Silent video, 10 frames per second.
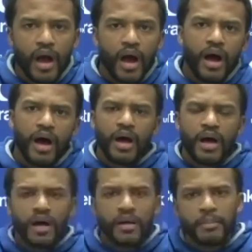
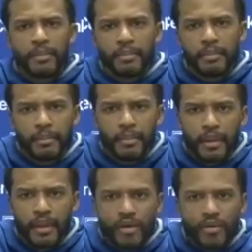
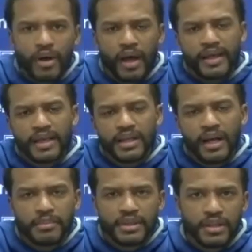Well, I guess
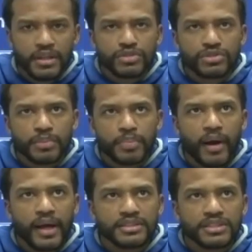I'm a little
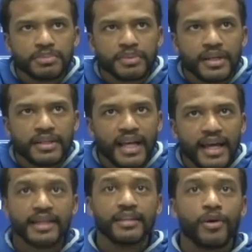surprised just because
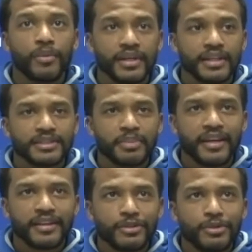I didn't know what to
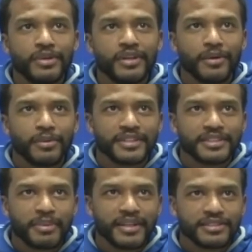expect. You didn't know what to
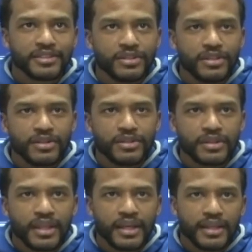expect. So, you know, you're
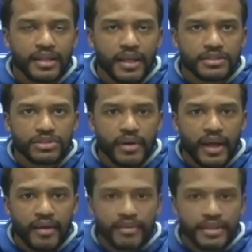thinking that you
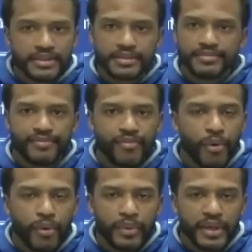have this
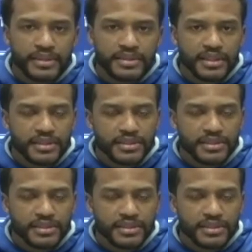4 weeks, 6
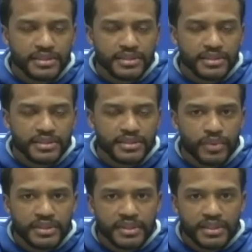weeks, because it's
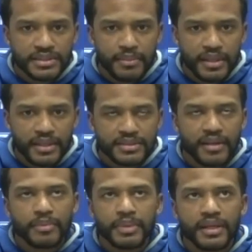something that's never
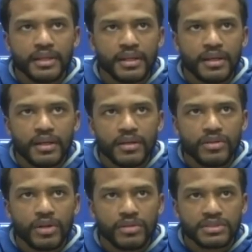been, you
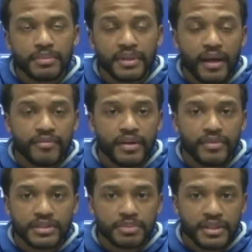know, something I've never
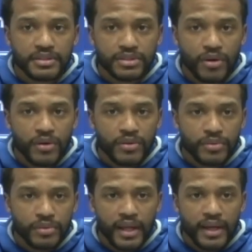experienced or gone
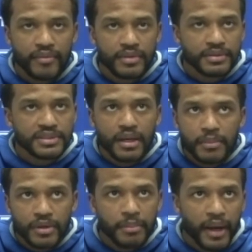through, not having
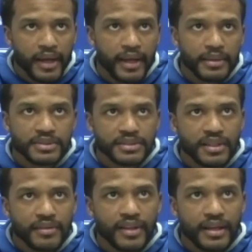summer and bye games and
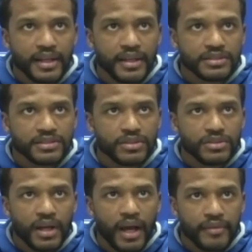stuff like that. So
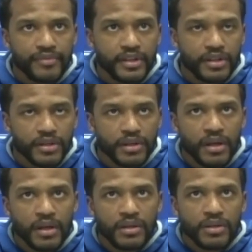you kind of figured,
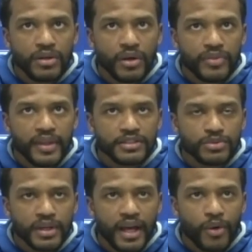you know,
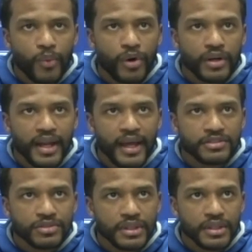things would kind of work
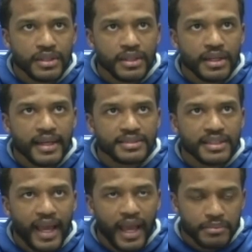naturally. And then as
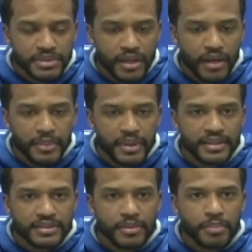the games come and
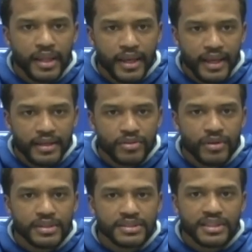as they're played,
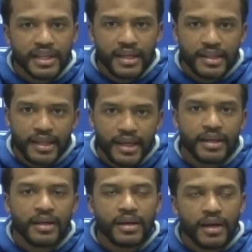you understand that,
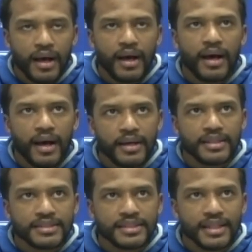I
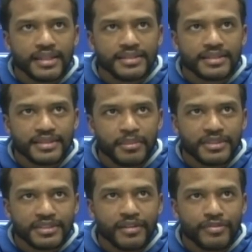understand this is some of
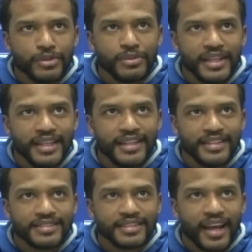the stuff you need
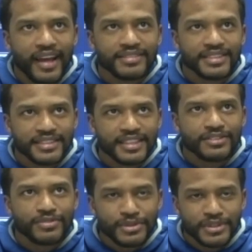to have
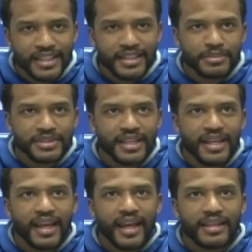successful teams.
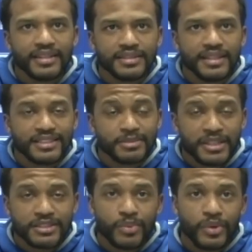And
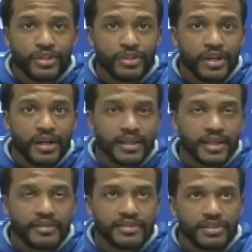especially when you're young
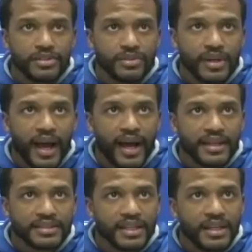and have 10 new
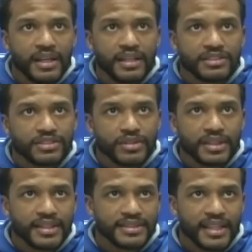guys, it's
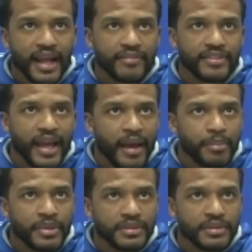certain things that have to
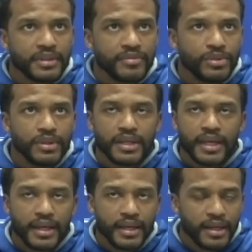happen. If you look
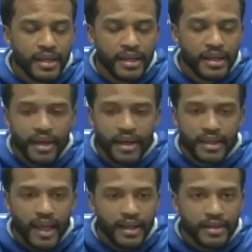at a
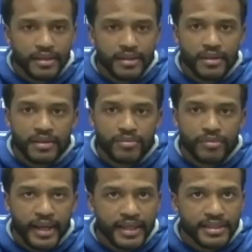lot of the
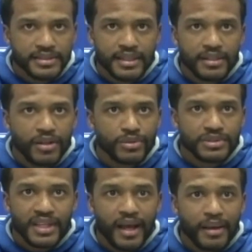rankings and
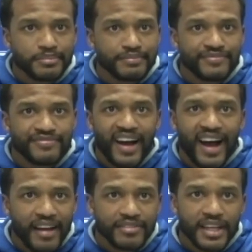those top
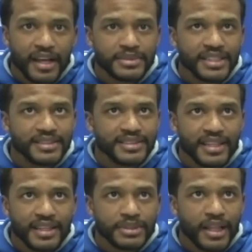five, top 10
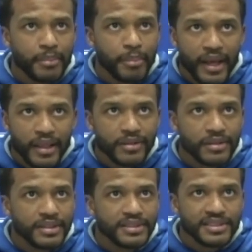teams like
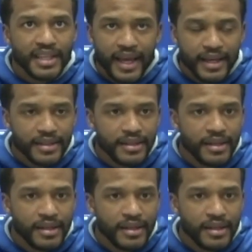Baylor, Gonzaga,